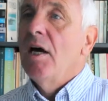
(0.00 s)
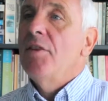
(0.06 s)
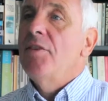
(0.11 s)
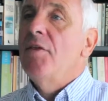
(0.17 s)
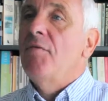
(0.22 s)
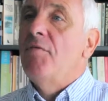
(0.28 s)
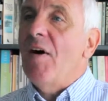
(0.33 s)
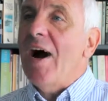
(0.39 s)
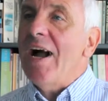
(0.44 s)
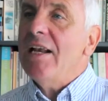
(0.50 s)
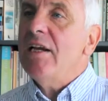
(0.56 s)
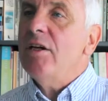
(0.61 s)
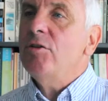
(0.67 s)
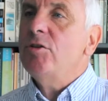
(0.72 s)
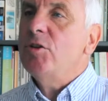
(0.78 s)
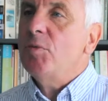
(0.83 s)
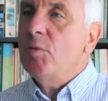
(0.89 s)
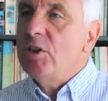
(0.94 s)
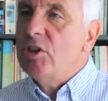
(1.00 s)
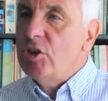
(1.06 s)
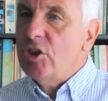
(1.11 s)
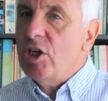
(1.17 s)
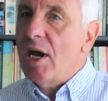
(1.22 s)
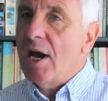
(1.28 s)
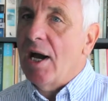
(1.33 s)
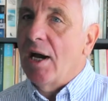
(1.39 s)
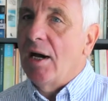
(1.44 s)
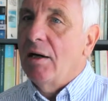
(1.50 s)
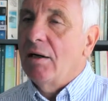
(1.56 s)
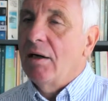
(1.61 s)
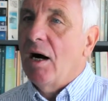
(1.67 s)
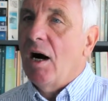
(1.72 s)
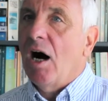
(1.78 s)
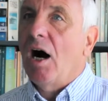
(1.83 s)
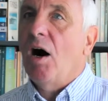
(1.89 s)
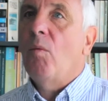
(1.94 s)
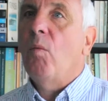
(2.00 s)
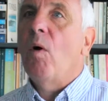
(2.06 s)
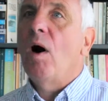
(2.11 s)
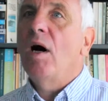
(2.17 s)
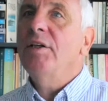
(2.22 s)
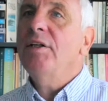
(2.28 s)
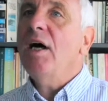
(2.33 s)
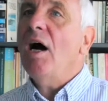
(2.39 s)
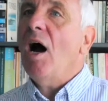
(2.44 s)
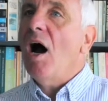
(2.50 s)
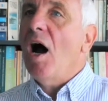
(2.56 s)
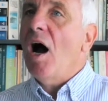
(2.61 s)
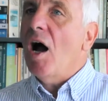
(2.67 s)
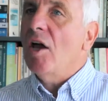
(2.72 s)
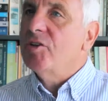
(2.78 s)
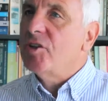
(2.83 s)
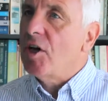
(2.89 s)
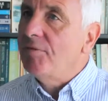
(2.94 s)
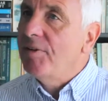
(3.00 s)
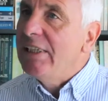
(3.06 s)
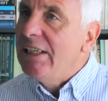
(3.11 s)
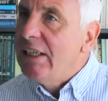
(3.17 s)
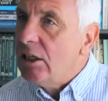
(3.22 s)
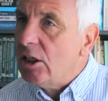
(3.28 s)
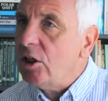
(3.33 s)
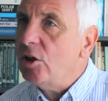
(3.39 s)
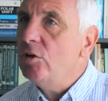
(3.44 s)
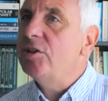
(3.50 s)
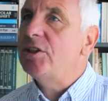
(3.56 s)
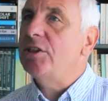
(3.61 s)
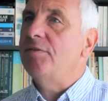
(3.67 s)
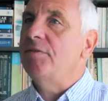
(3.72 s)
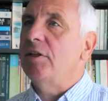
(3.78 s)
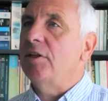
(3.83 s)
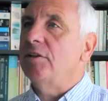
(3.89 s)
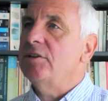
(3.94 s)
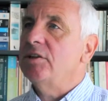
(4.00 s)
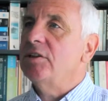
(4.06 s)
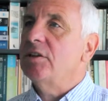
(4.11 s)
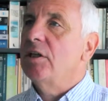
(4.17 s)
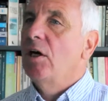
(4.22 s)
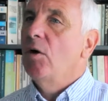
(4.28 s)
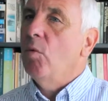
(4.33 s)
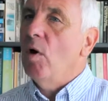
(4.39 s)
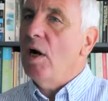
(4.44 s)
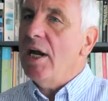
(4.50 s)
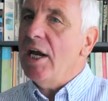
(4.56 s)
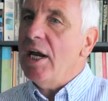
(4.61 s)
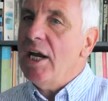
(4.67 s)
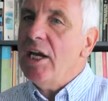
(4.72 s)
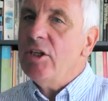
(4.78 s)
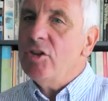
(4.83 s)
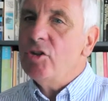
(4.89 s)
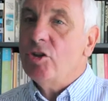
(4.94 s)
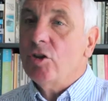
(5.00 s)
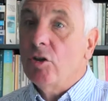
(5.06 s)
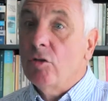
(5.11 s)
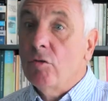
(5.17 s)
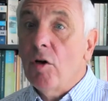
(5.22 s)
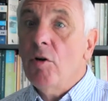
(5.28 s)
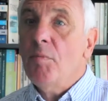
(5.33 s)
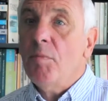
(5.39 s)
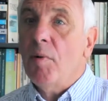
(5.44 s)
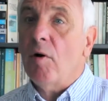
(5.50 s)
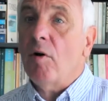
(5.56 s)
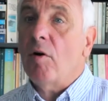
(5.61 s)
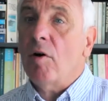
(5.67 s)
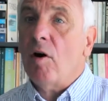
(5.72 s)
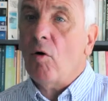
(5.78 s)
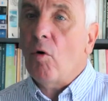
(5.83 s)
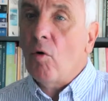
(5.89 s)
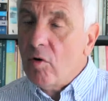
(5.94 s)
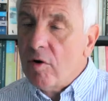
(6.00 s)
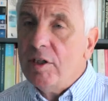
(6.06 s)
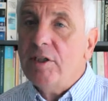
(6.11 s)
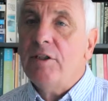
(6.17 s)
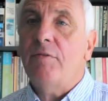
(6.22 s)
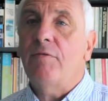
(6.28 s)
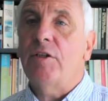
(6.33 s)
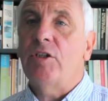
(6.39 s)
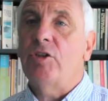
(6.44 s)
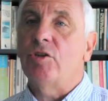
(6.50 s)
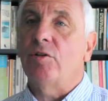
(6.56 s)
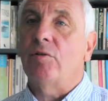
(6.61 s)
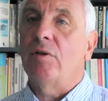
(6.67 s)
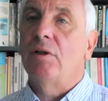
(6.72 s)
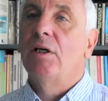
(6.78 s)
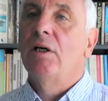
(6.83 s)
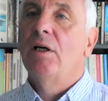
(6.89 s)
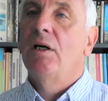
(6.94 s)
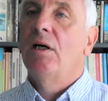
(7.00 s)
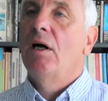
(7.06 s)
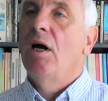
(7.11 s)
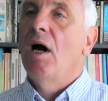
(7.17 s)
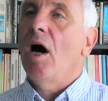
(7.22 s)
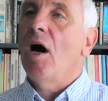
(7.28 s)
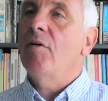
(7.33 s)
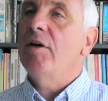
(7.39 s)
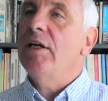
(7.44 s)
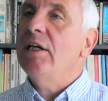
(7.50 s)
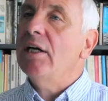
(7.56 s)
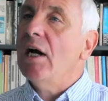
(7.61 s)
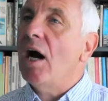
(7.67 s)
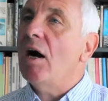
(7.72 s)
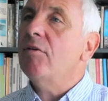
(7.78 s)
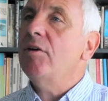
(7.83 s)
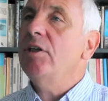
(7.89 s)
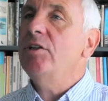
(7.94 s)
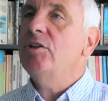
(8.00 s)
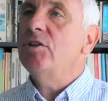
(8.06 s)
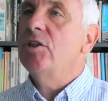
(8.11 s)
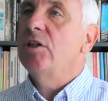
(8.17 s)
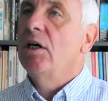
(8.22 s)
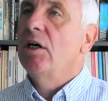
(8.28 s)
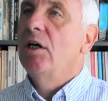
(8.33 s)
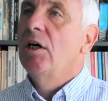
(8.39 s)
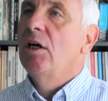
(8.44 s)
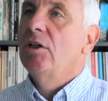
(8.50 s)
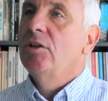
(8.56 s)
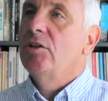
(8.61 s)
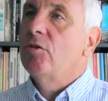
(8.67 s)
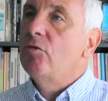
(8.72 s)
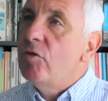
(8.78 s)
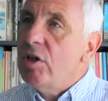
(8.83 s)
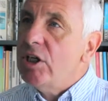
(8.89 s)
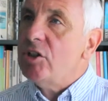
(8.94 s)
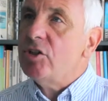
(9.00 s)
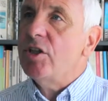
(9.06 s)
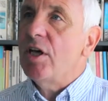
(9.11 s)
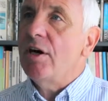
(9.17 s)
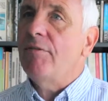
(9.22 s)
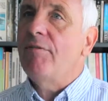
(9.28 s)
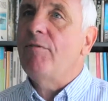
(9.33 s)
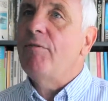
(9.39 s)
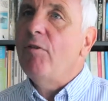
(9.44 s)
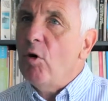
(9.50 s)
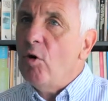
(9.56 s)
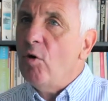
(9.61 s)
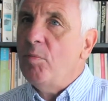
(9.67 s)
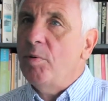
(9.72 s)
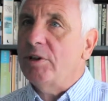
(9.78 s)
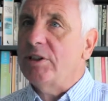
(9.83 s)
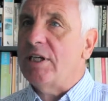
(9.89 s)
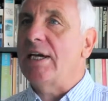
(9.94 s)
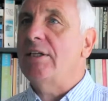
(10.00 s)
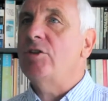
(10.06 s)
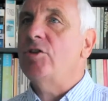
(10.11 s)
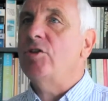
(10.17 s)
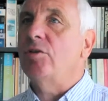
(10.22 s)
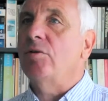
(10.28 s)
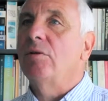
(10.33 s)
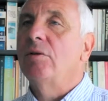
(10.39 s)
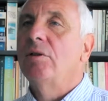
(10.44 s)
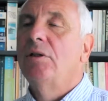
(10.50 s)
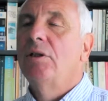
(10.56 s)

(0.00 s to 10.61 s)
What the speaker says: The values we share are ones of inclusiveness, where each group or individual are encouraged to reach their full potential,